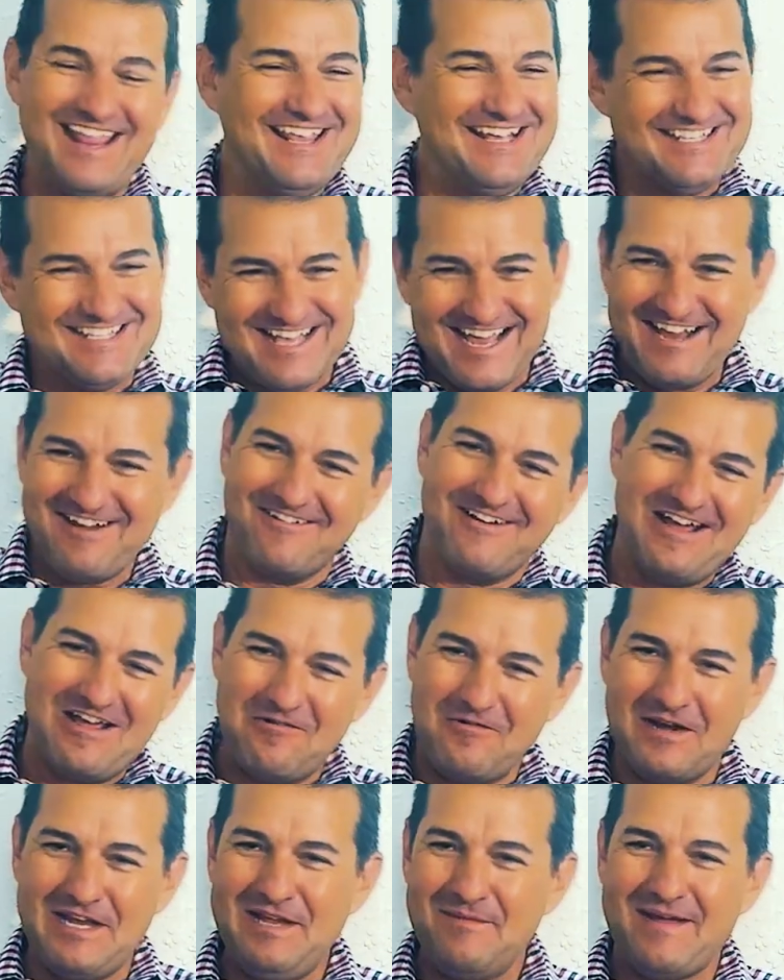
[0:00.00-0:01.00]
that's like,
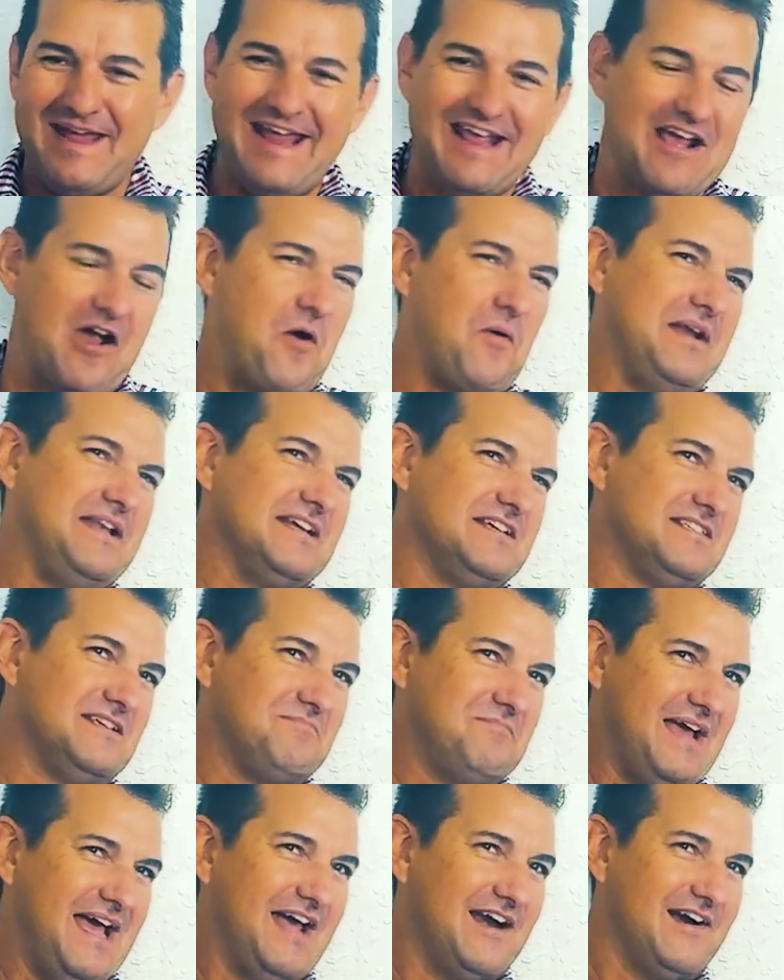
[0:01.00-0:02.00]
well, what do you make? Oh, it
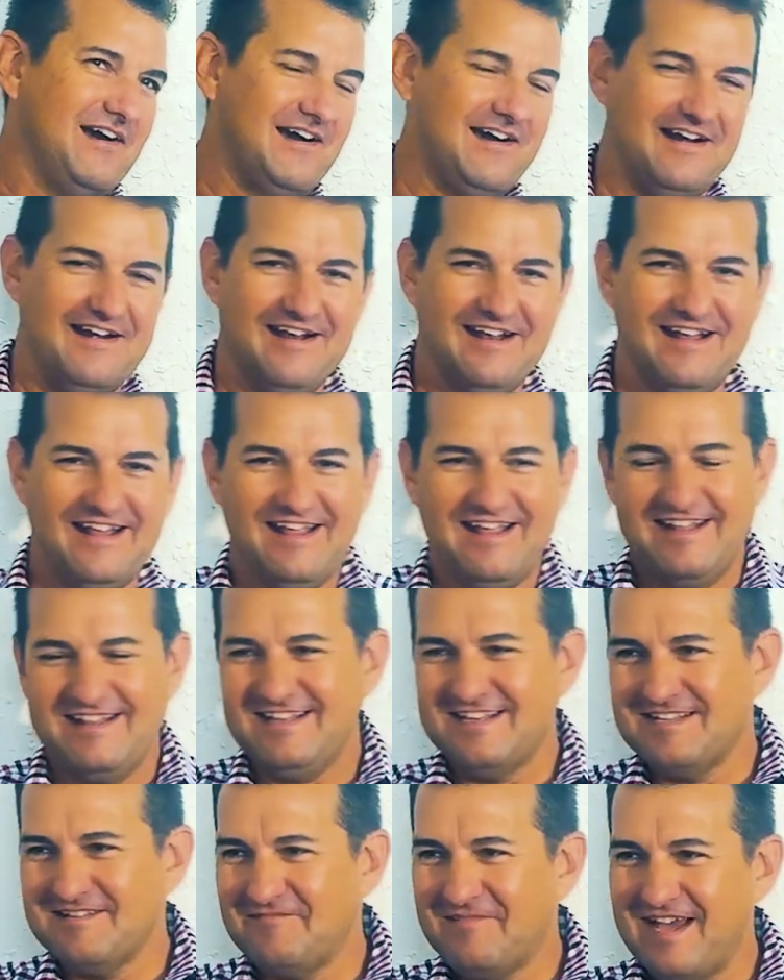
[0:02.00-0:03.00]
doesn't matter. It
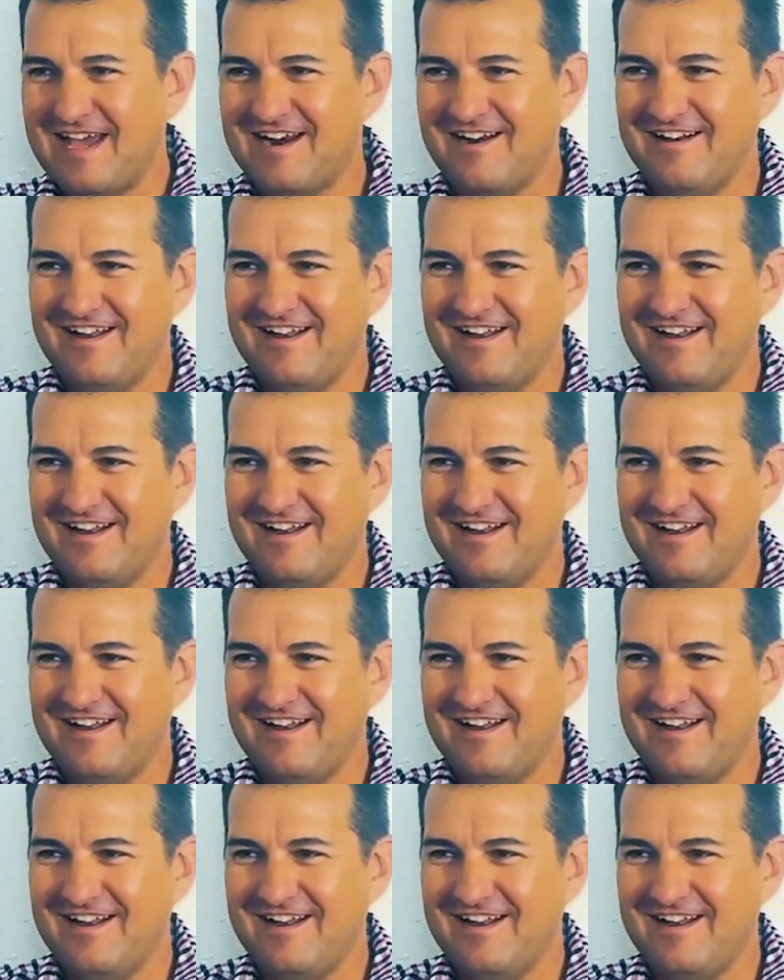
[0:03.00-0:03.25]
doesn't matter.